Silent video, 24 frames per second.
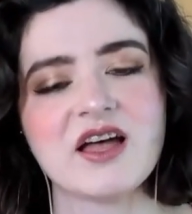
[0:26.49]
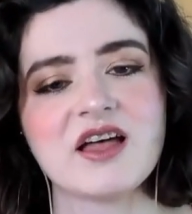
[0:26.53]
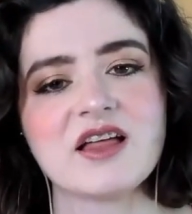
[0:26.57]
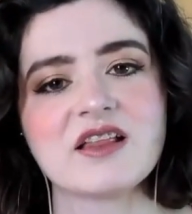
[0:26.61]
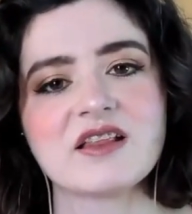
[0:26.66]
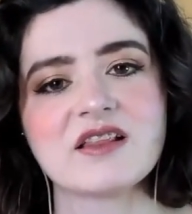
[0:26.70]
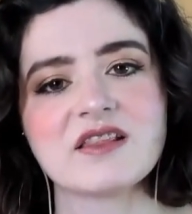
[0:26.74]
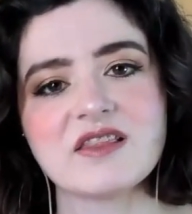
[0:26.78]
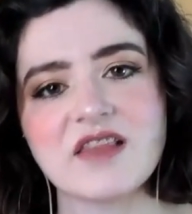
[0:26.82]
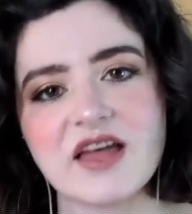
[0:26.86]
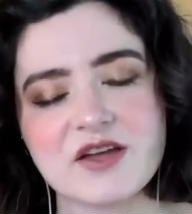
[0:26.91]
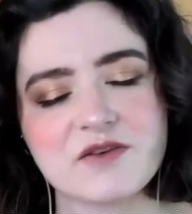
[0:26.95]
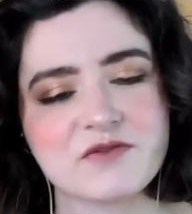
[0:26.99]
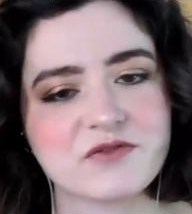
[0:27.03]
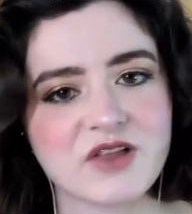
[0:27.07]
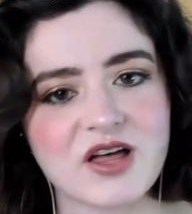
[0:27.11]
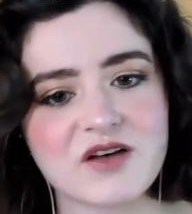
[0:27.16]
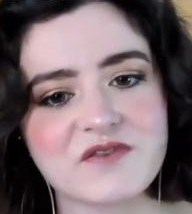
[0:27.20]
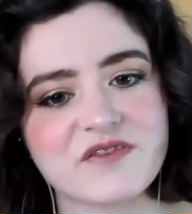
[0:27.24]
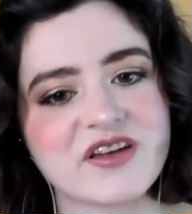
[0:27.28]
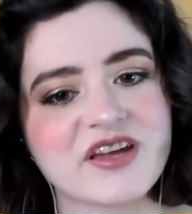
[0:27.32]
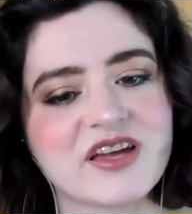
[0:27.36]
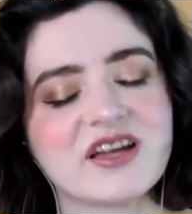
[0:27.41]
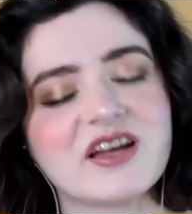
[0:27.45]

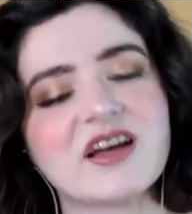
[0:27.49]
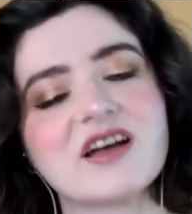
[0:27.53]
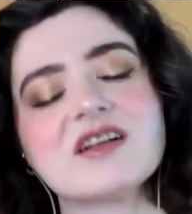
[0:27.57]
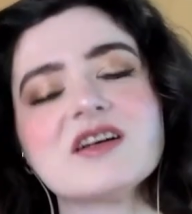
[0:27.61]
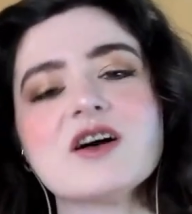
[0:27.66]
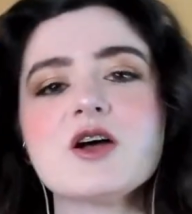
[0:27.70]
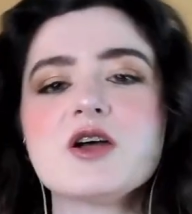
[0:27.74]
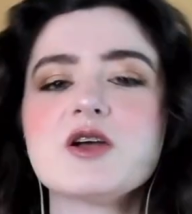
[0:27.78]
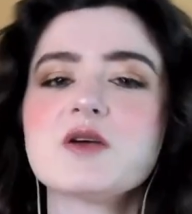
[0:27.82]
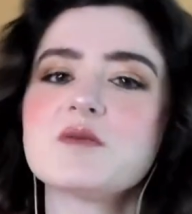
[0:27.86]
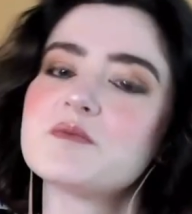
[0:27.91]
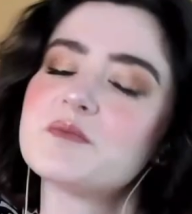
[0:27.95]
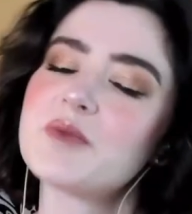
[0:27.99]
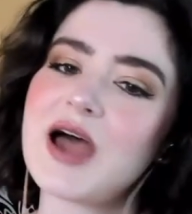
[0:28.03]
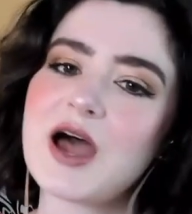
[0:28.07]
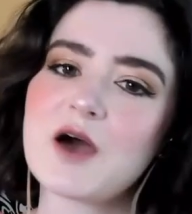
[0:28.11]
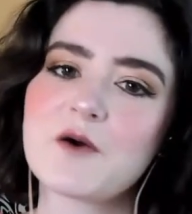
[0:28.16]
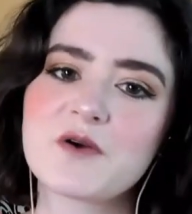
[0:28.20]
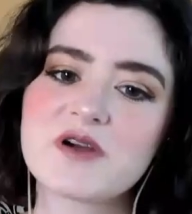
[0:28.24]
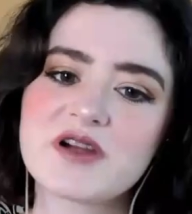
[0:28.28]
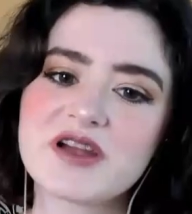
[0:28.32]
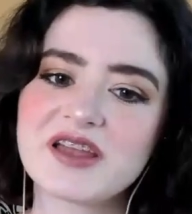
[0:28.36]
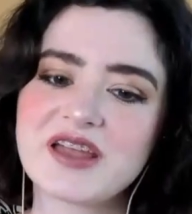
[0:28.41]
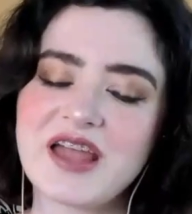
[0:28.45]
life-loving,
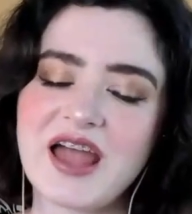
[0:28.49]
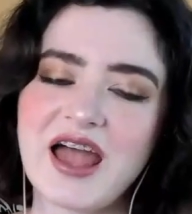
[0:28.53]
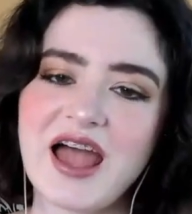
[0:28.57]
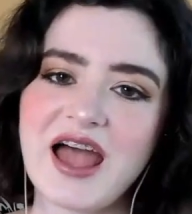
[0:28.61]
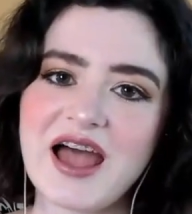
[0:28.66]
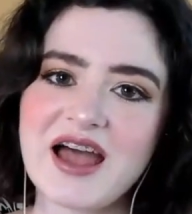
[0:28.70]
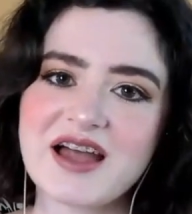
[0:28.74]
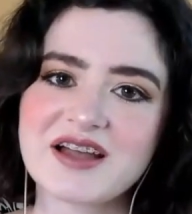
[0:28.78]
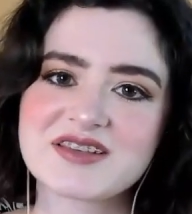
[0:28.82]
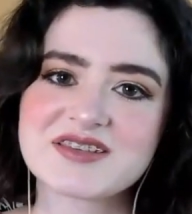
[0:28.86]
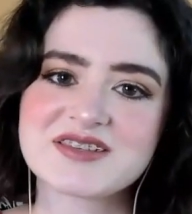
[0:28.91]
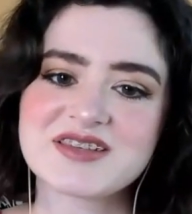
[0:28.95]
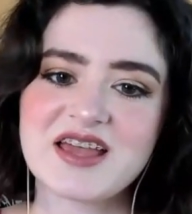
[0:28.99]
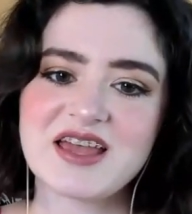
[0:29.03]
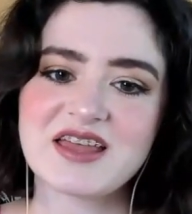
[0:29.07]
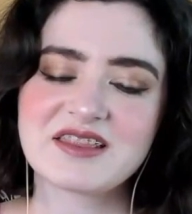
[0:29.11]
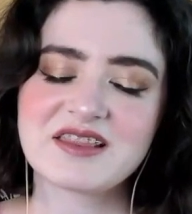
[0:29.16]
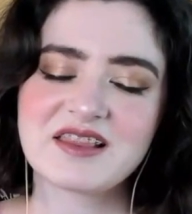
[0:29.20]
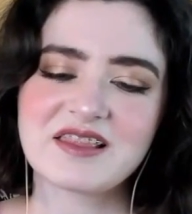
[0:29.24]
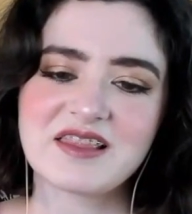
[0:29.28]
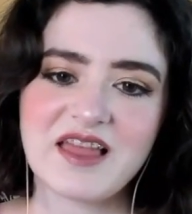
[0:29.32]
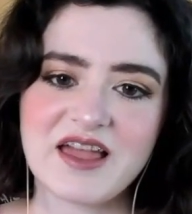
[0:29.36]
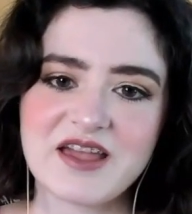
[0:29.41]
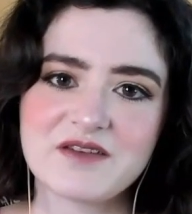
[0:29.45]
empowering hacks
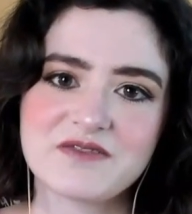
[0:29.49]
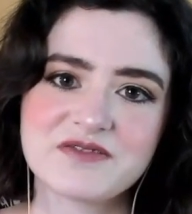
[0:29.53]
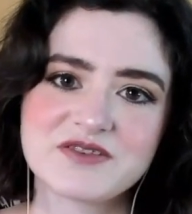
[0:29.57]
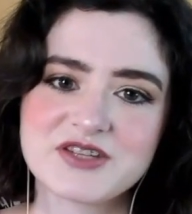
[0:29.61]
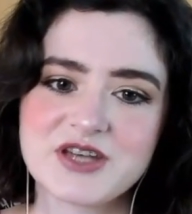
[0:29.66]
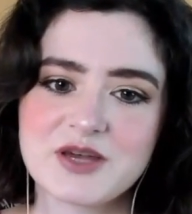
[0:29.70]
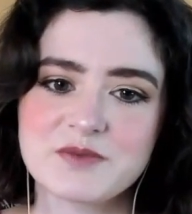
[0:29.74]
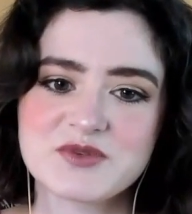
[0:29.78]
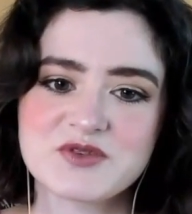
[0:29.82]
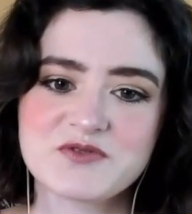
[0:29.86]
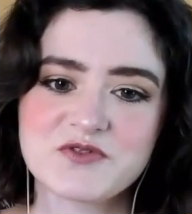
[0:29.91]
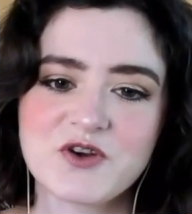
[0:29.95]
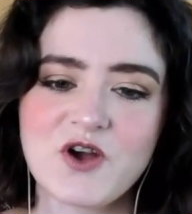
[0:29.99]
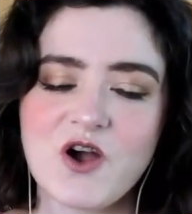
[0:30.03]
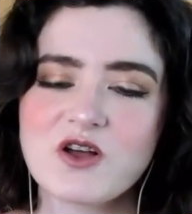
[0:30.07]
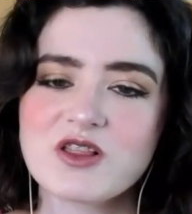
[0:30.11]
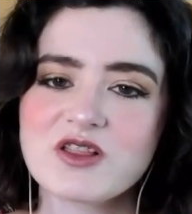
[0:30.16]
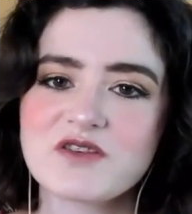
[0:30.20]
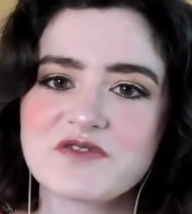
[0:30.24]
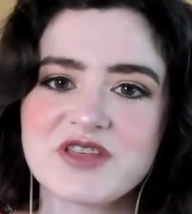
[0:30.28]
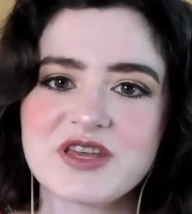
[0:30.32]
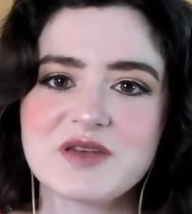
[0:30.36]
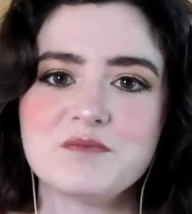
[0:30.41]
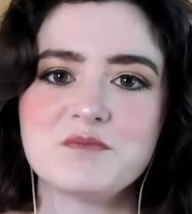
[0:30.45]
and life tips for all of
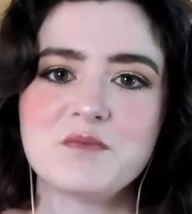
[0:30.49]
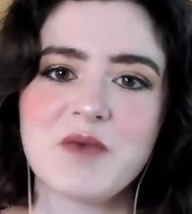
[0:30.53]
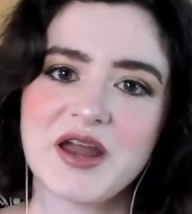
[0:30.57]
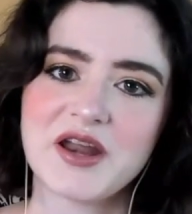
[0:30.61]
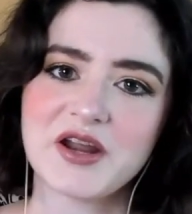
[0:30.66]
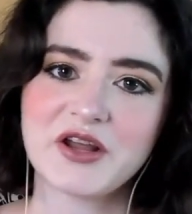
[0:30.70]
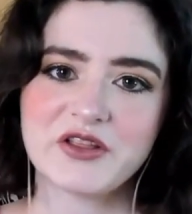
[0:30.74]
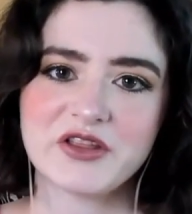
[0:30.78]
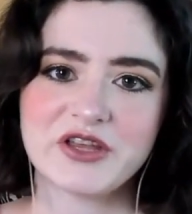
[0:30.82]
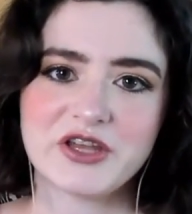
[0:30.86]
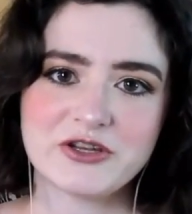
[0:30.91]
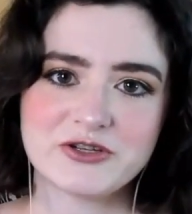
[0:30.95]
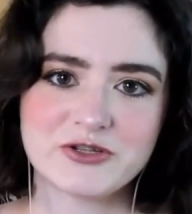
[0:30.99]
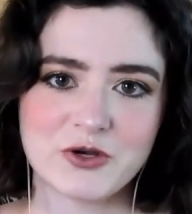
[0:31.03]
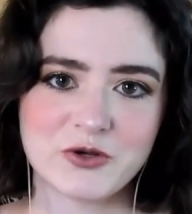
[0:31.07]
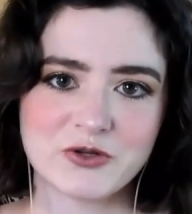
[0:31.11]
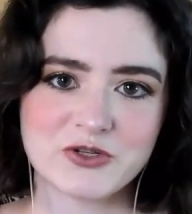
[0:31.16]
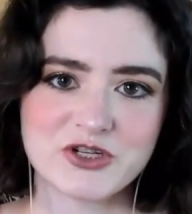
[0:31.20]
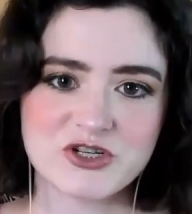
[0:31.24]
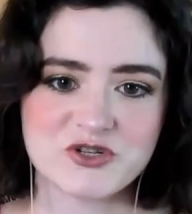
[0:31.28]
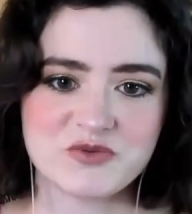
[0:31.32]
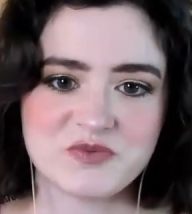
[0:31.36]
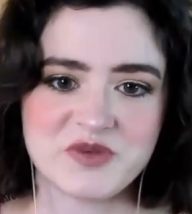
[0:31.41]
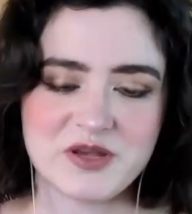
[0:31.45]
the medically
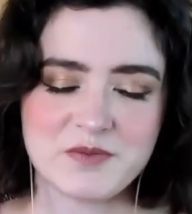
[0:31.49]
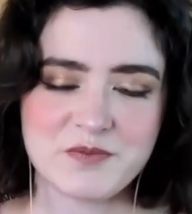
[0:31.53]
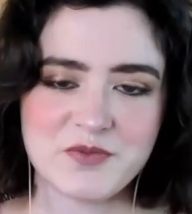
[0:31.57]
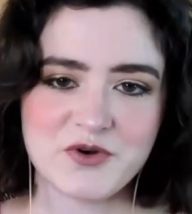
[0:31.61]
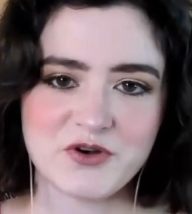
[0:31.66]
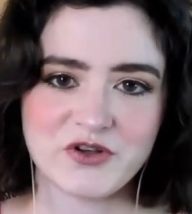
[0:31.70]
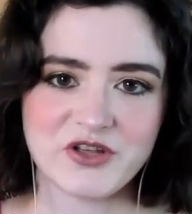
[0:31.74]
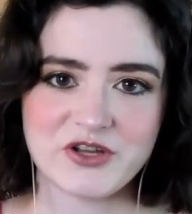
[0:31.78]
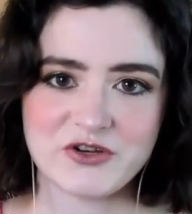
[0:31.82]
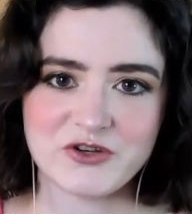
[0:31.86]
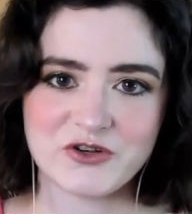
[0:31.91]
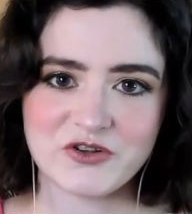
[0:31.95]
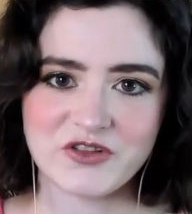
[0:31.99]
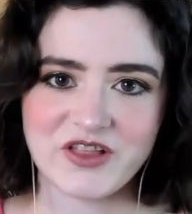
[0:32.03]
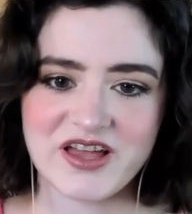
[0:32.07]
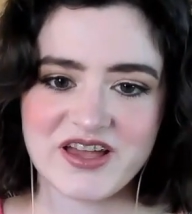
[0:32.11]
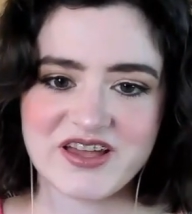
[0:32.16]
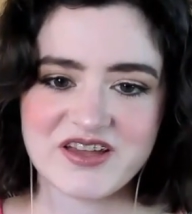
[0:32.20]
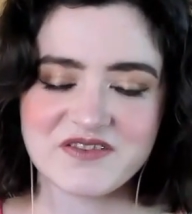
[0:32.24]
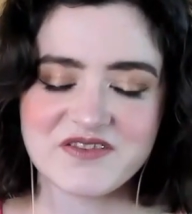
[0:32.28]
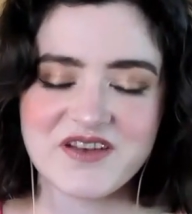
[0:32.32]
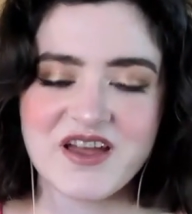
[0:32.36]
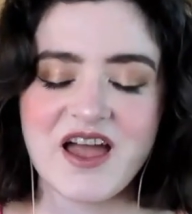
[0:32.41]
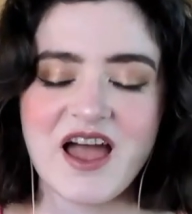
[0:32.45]
adultish people in your life.